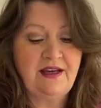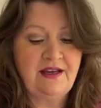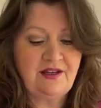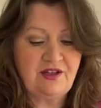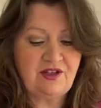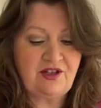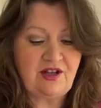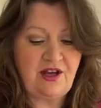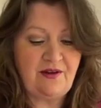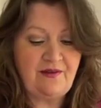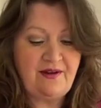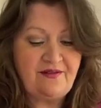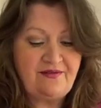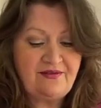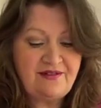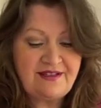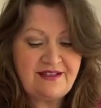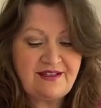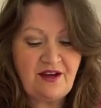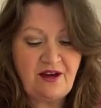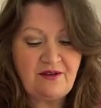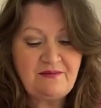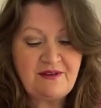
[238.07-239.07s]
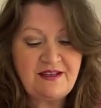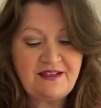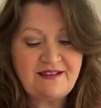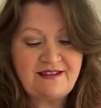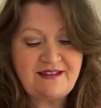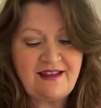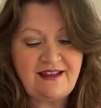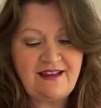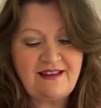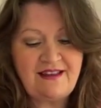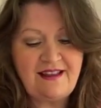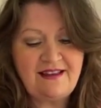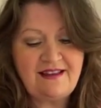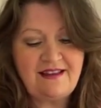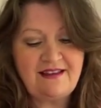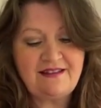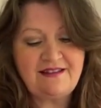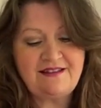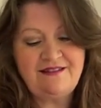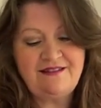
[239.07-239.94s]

So every time they see it, they think,